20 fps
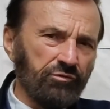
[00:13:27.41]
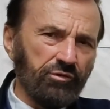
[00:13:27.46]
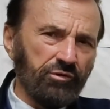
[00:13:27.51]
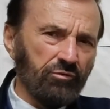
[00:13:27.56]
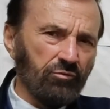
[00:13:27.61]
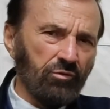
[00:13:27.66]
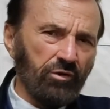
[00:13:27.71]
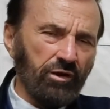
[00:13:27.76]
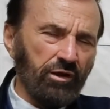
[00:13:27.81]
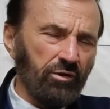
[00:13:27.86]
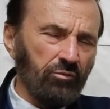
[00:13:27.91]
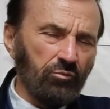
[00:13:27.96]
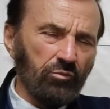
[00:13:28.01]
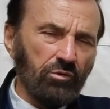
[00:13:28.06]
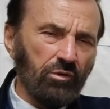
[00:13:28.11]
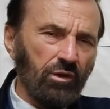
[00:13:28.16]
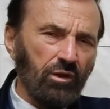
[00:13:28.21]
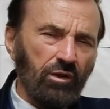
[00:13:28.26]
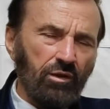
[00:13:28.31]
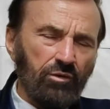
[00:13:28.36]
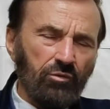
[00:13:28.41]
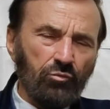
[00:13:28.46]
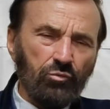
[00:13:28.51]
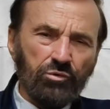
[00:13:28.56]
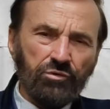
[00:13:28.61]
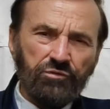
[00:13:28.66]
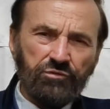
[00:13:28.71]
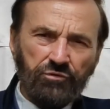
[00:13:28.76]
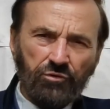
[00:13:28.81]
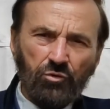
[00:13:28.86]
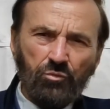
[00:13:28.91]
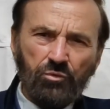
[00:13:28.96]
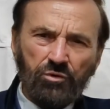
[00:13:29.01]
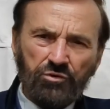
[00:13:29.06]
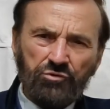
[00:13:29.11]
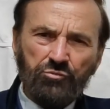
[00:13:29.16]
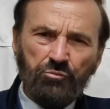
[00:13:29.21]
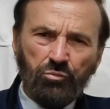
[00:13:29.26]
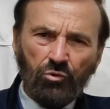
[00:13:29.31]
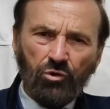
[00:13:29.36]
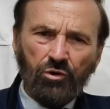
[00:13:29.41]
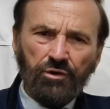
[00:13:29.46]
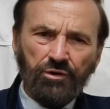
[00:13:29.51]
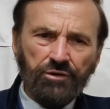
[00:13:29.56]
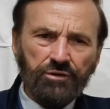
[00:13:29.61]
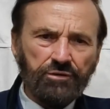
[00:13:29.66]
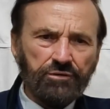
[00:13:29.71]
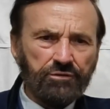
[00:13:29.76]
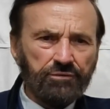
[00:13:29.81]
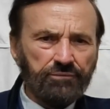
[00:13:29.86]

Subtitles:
around with so much braid.